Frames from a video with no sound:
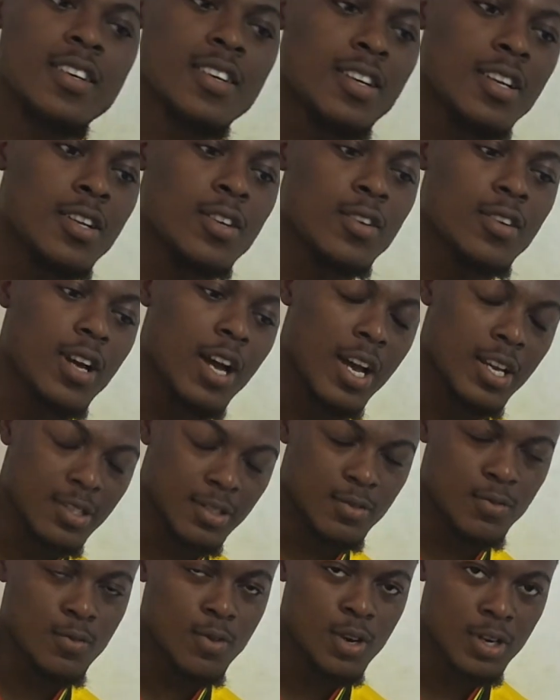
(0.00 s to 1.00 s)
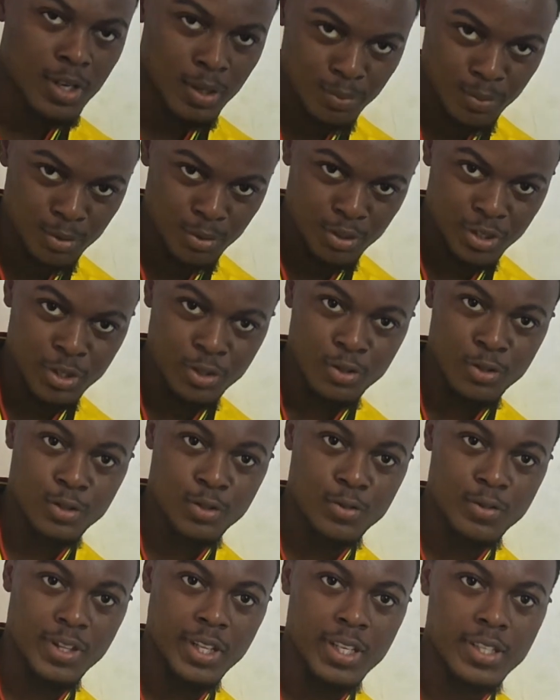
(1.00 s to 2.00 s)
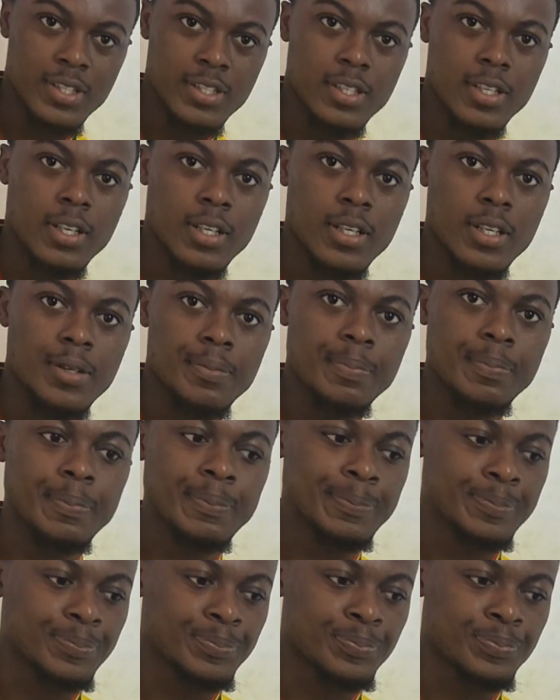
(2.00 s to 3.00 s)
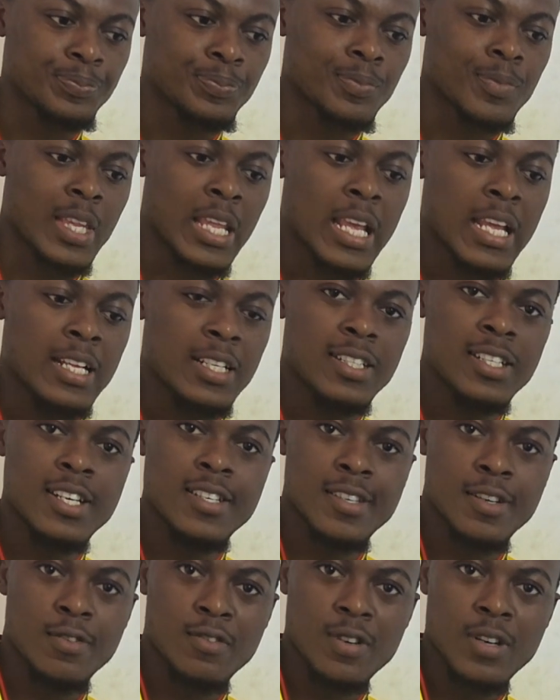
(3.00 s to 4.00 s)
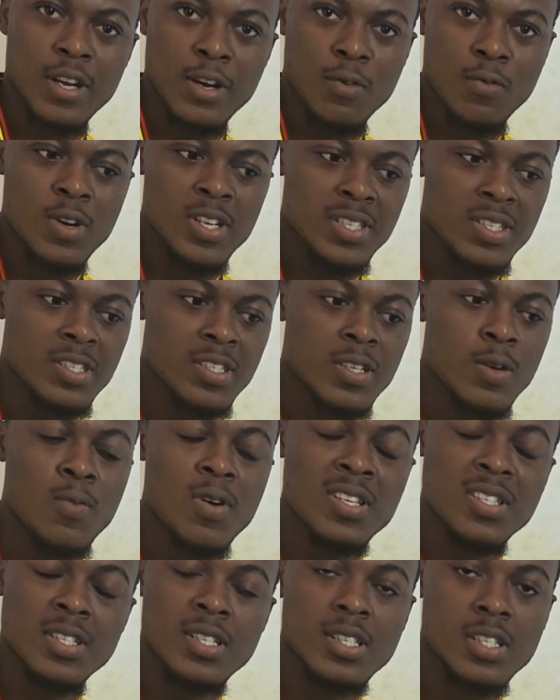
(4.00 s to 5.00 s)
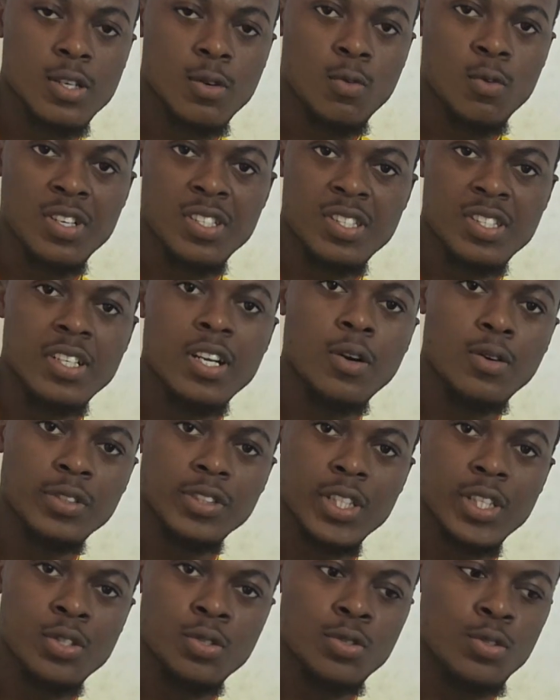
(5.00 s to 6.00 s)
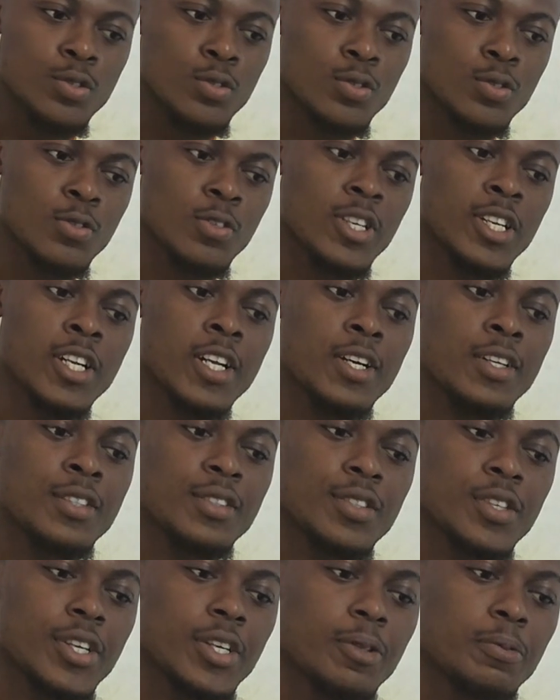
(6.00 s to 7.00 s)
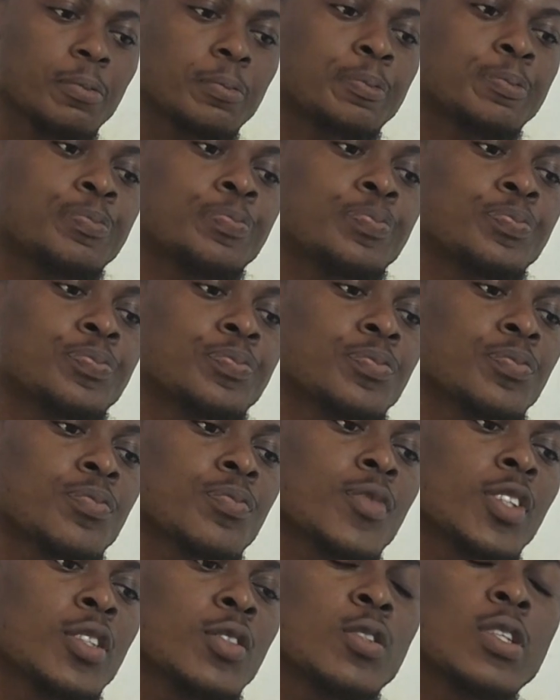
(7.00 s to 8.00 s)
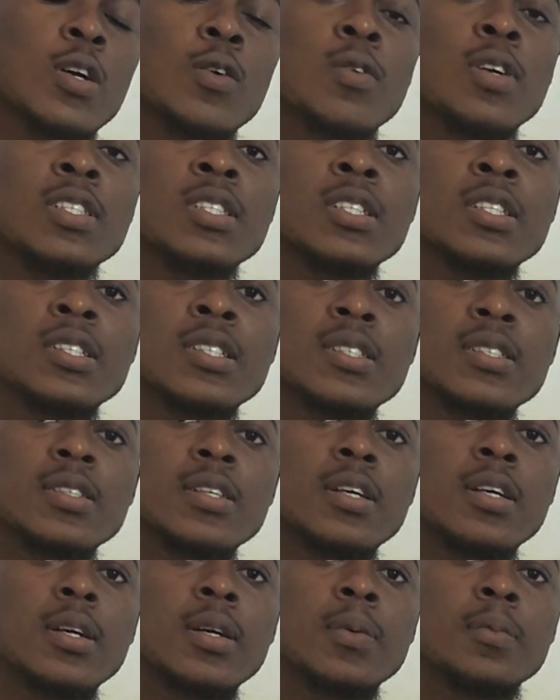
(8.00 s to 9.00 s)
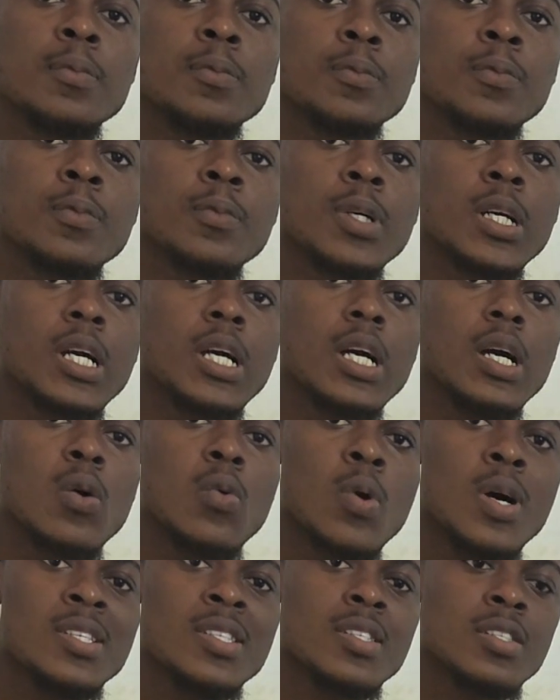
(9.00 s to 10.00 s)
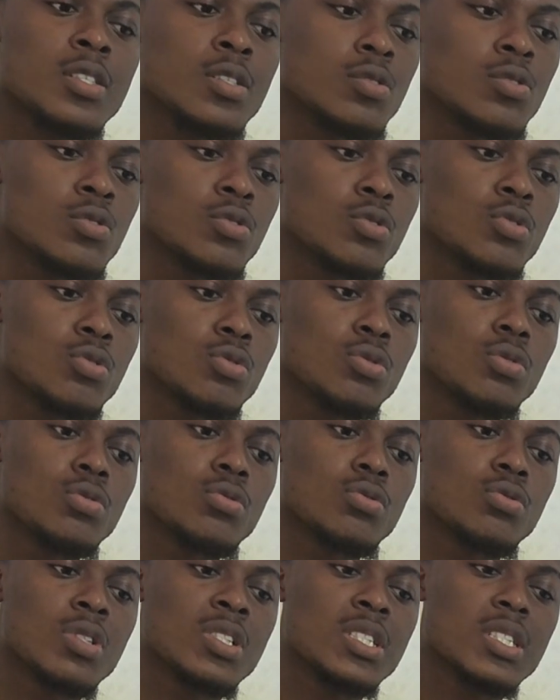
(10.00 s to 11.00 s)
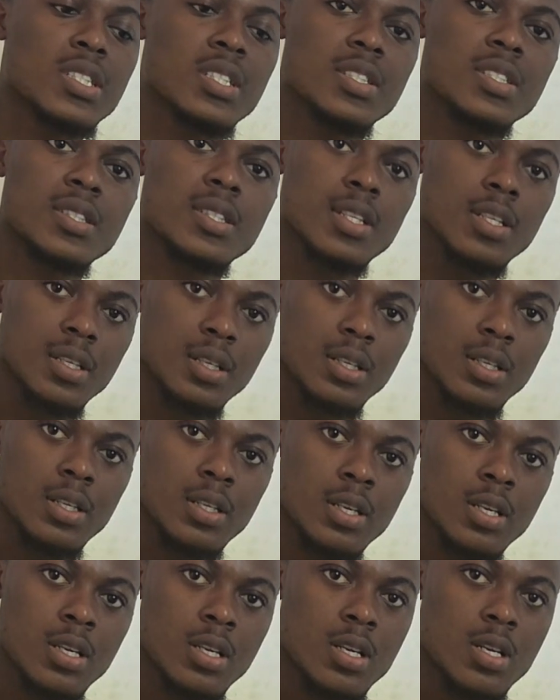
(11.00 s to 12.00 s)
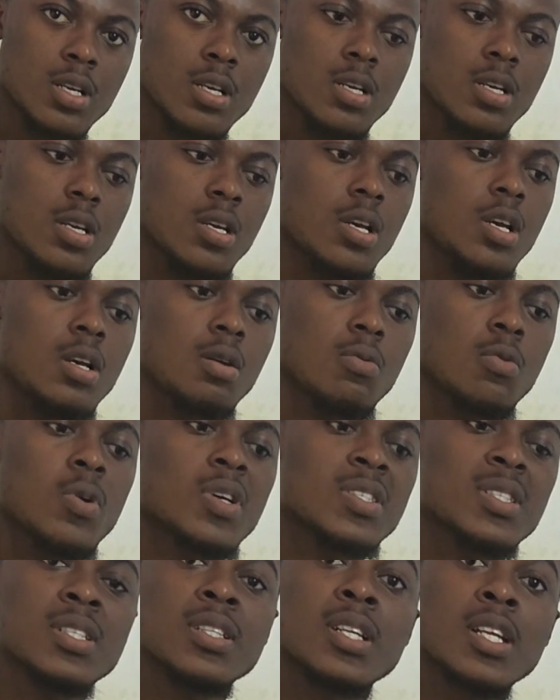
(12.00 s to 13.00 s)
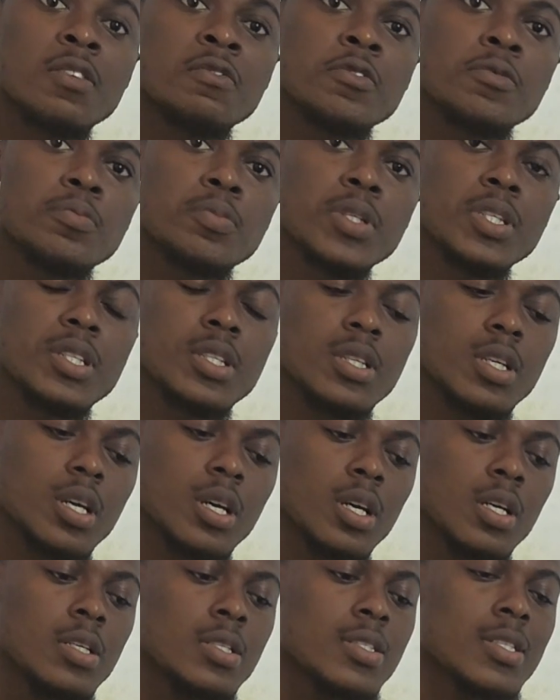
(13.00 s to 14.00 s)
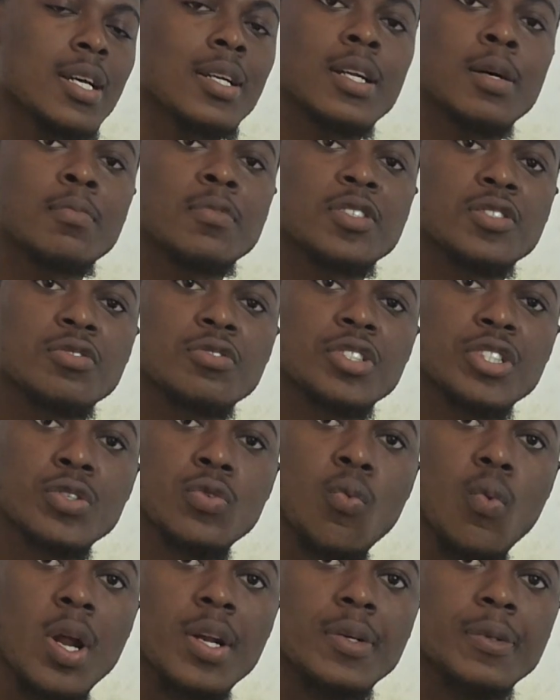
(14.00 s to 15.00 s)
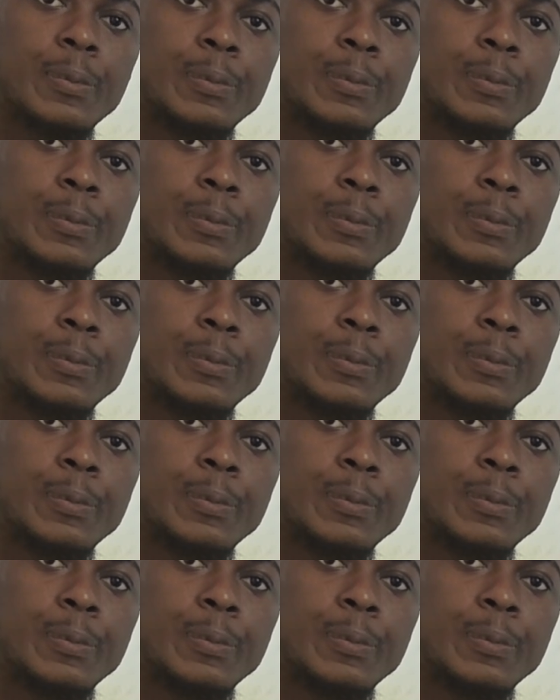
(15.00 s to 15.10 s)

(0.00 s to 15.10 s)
Hello guys, welcome to JD Tutors. There's a question, someone sent a question and wants us to do it together. Okay, so the question is WASSCE June 2016, question 11b, it's under Mensuration 1.